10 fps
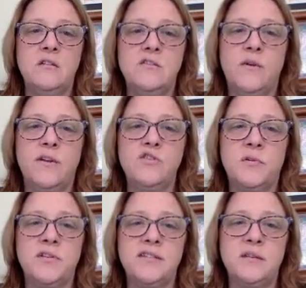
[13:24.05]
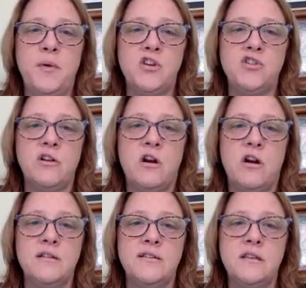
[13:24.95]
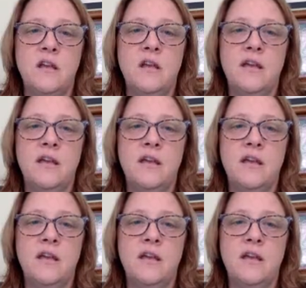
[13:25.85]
So I use participation cards.